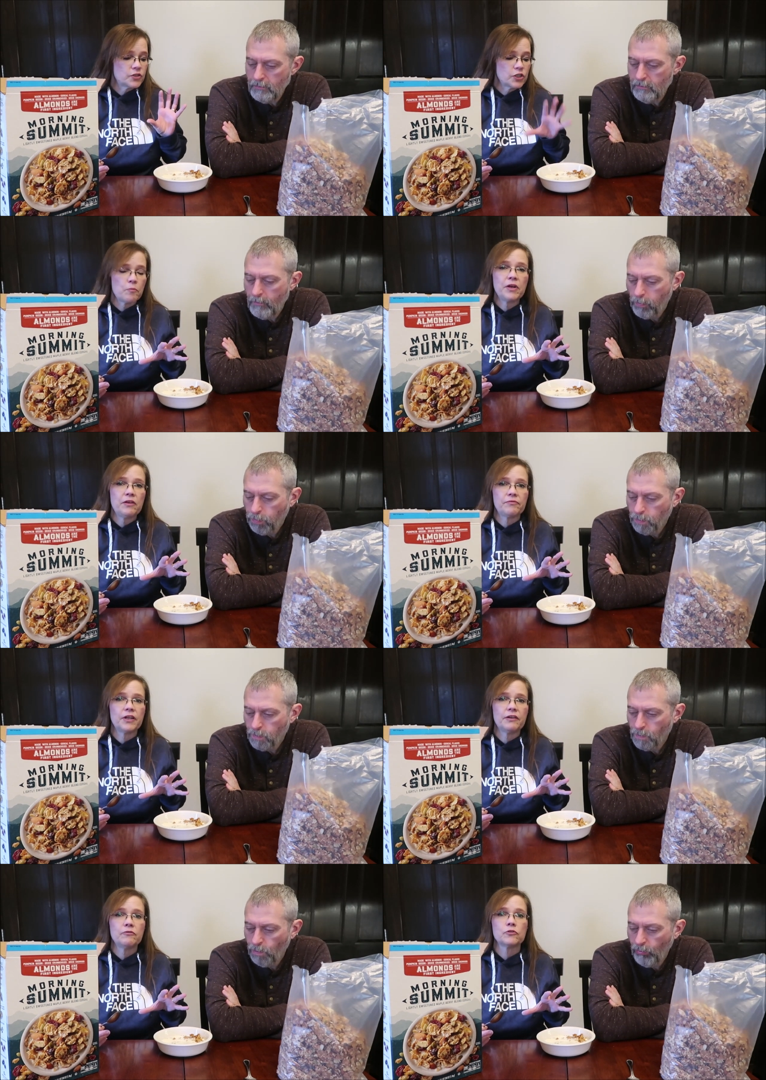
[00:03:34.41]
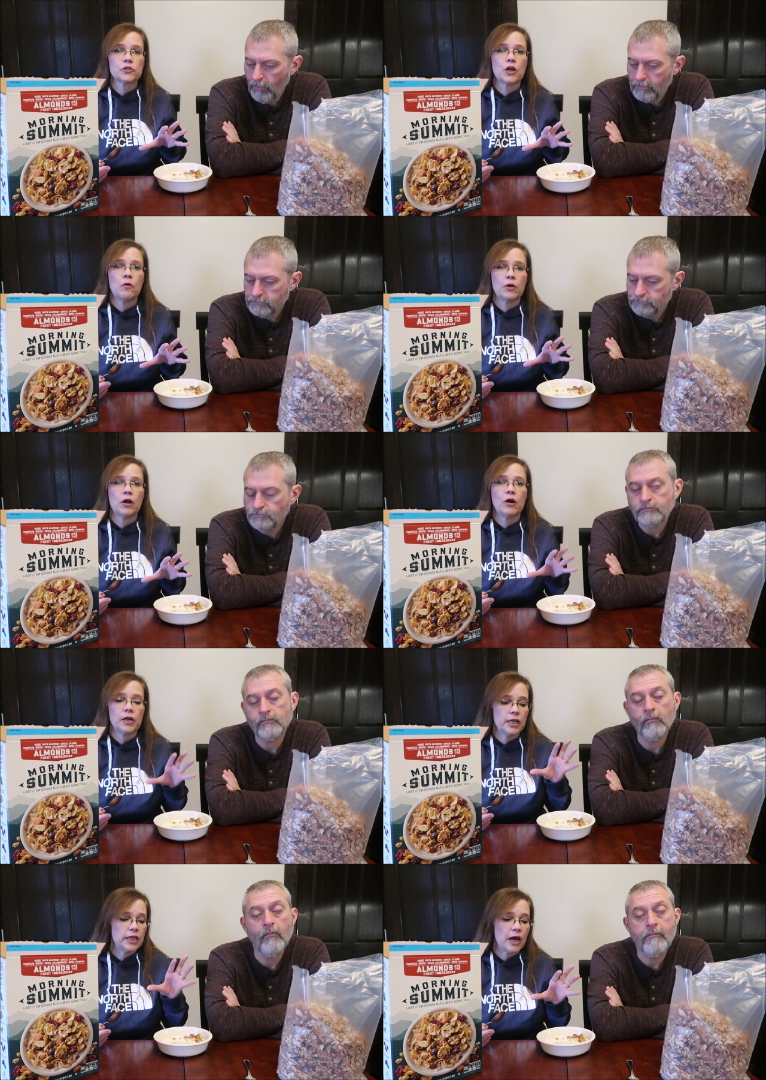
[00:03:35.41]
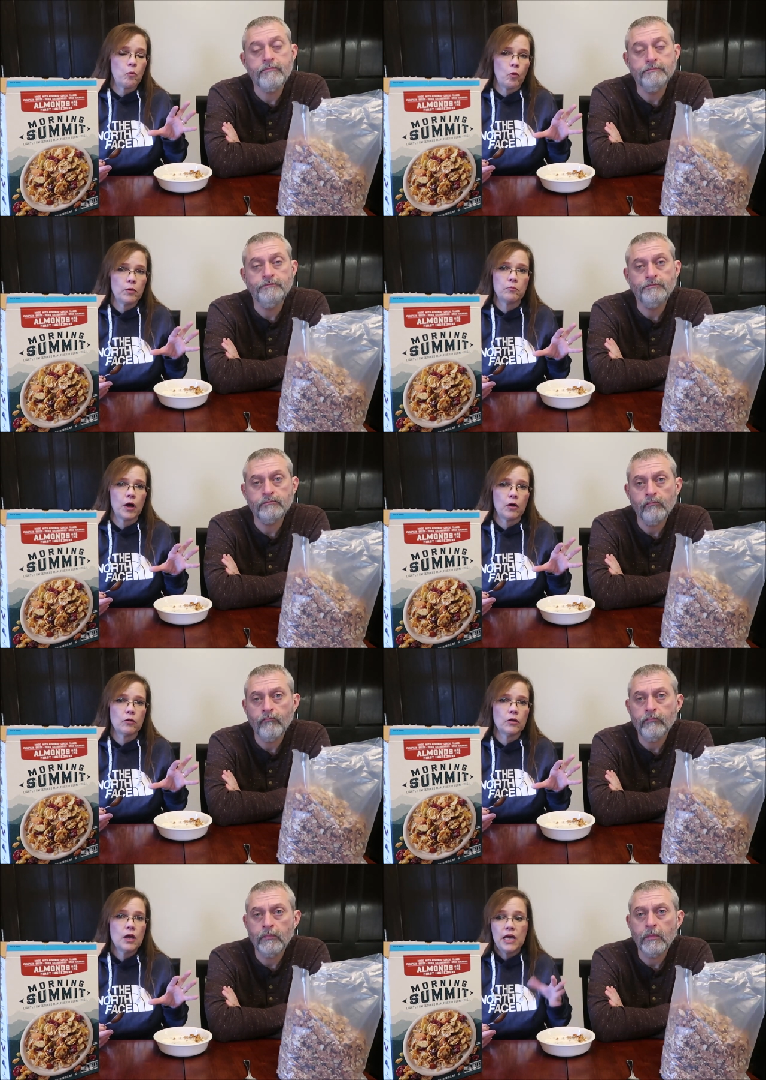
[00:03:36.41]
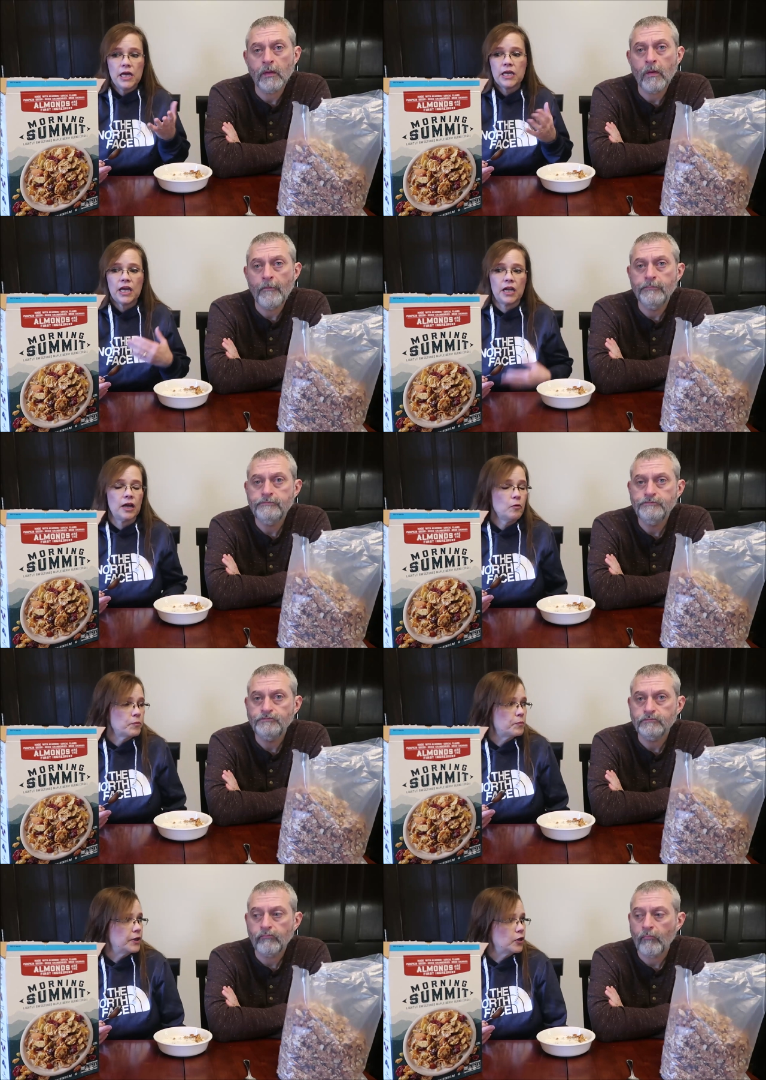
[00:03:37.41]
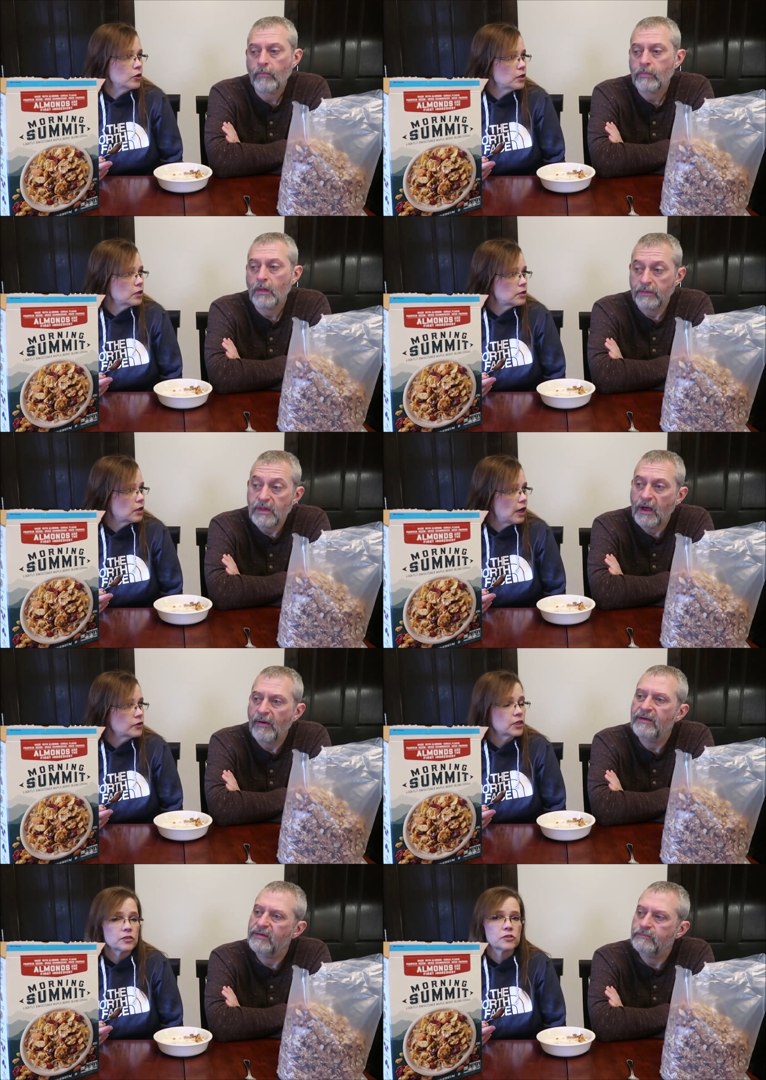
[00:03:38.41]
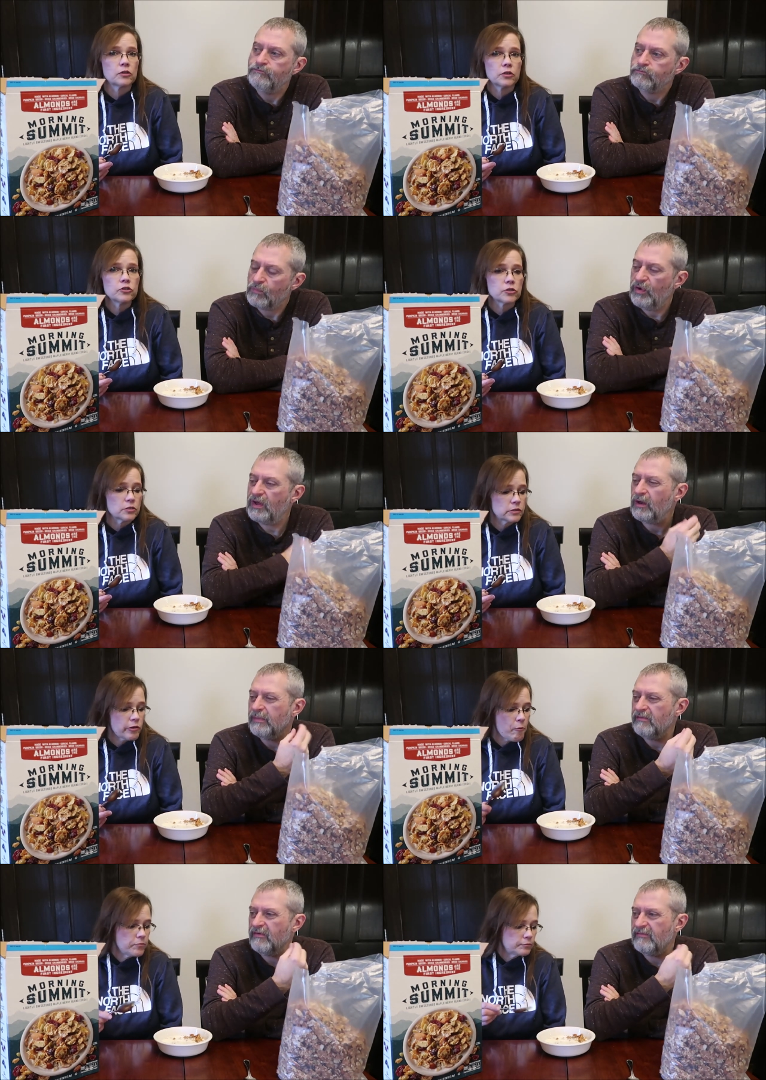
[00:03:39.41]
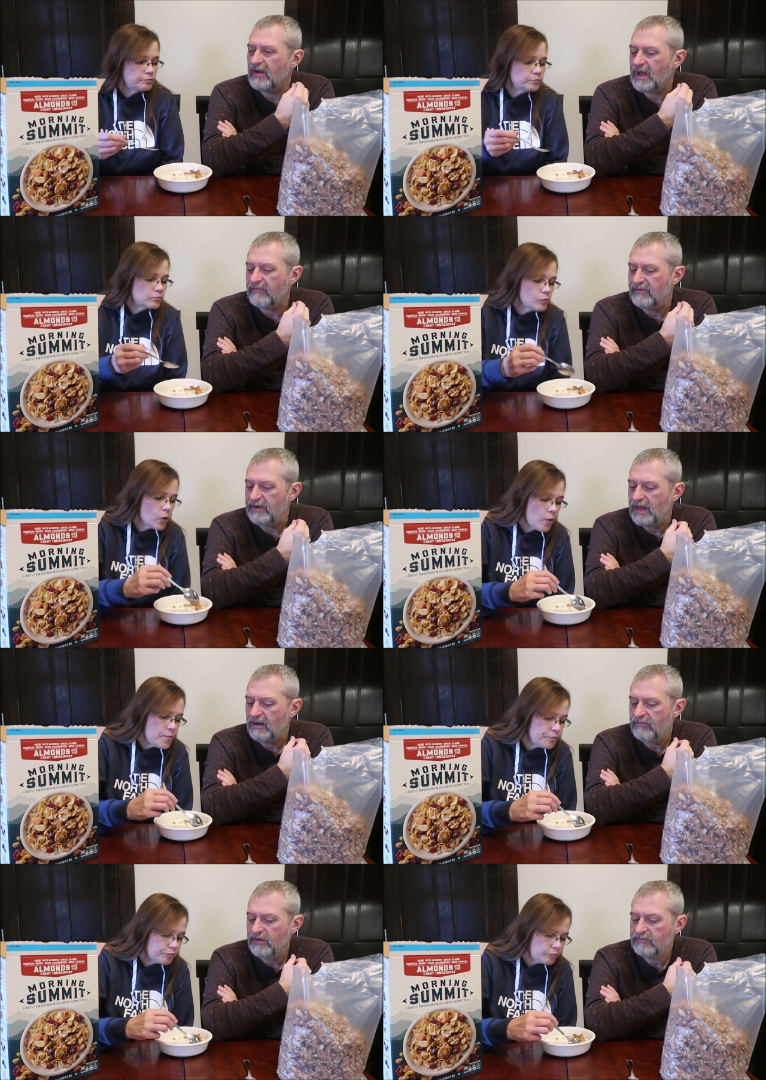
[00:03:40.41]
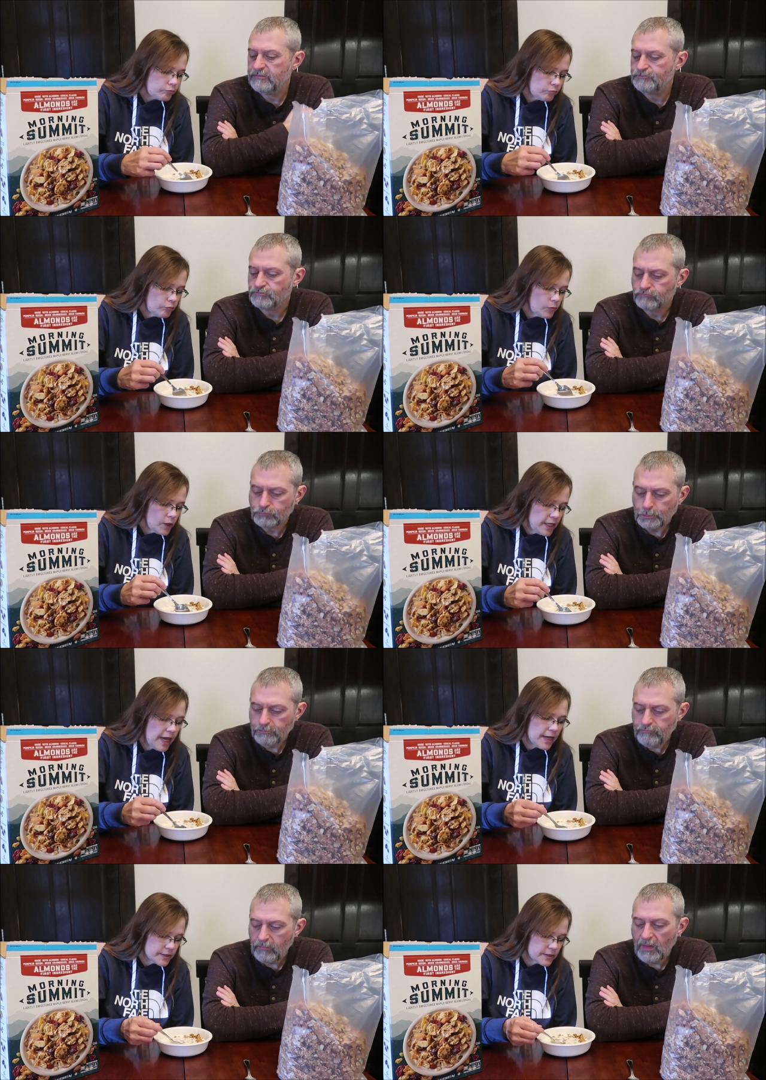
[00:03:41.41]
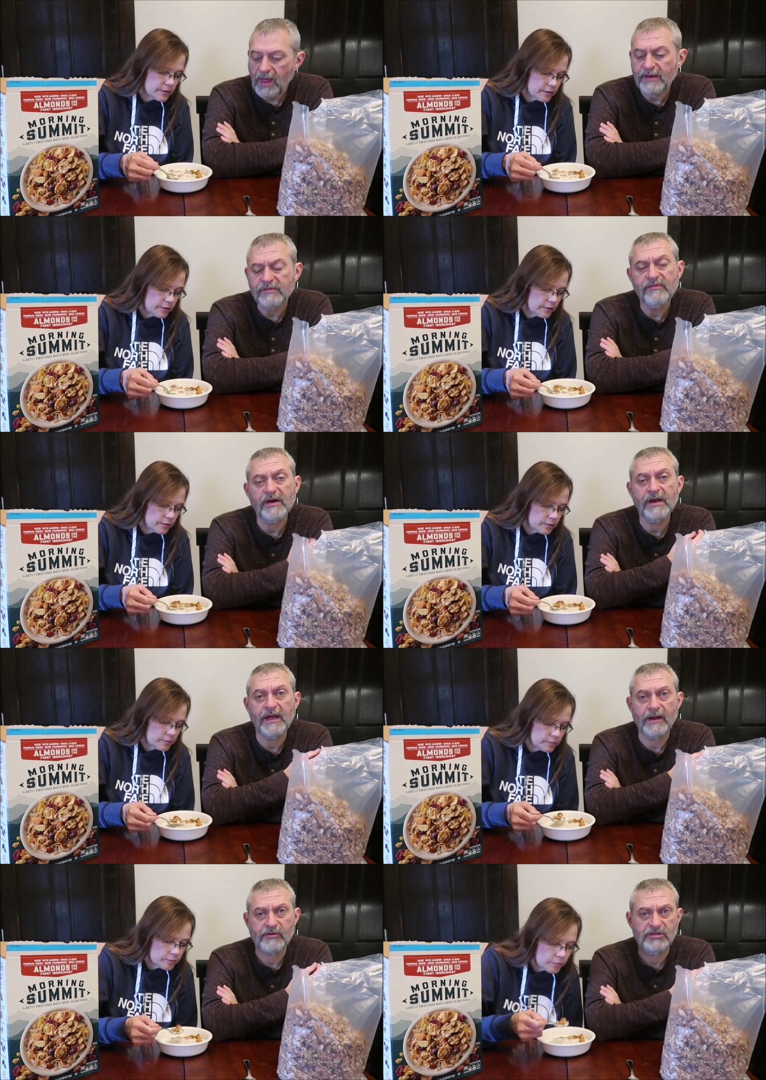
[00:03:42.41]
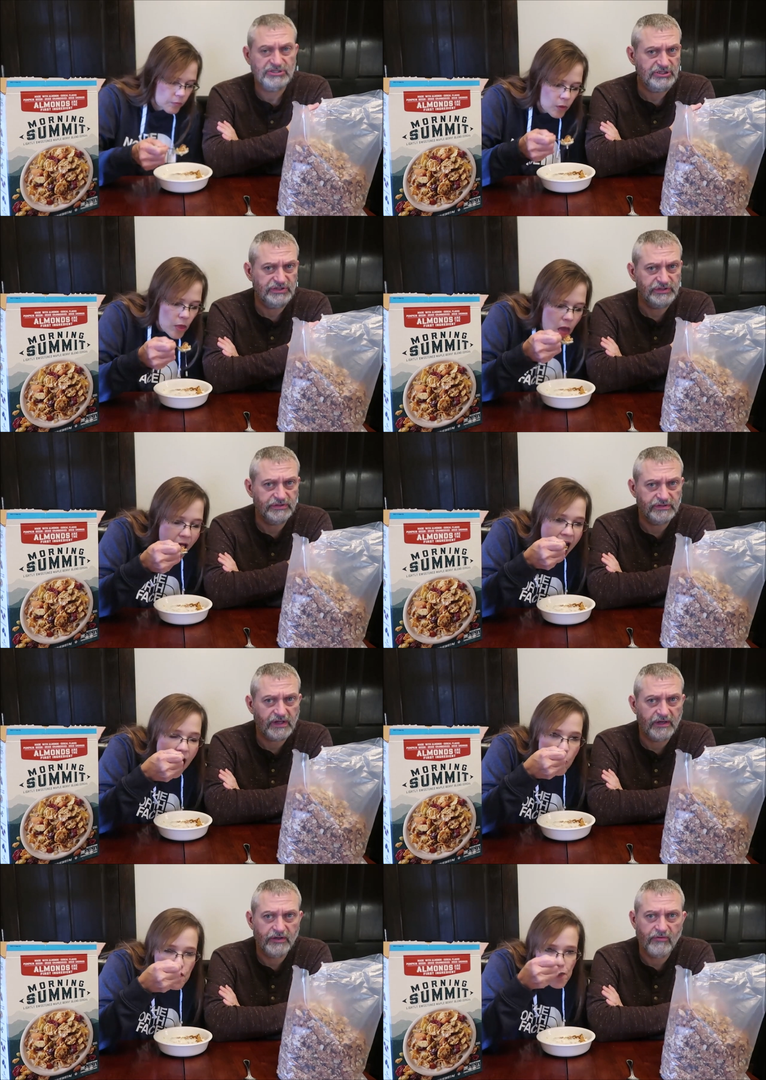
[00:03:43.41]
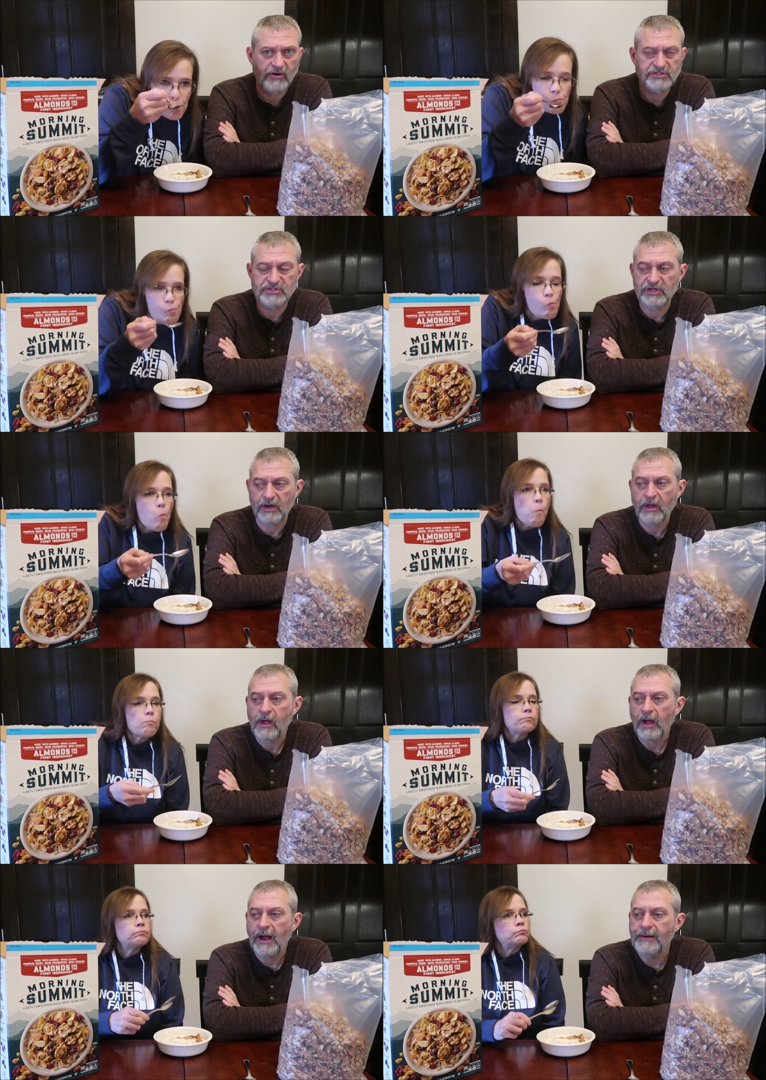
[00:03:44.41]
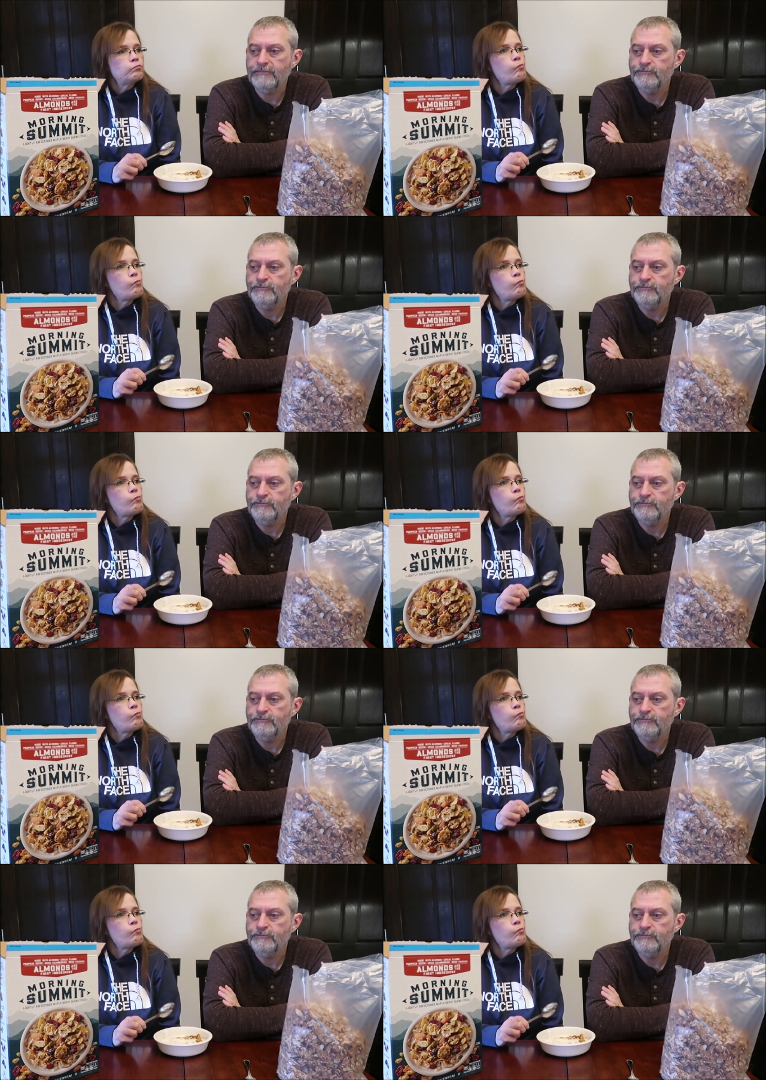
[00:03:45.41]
Speaker 1: so many flavors going on in that one bowl. It can't help but be good. No, I think it, it's delicious. Do you get
Speaker 2: a little bit of a, like a vanilla flavor. Yes. And it's very uh, crunchy too. It's got a good crunch to it. Mm -hmm. um,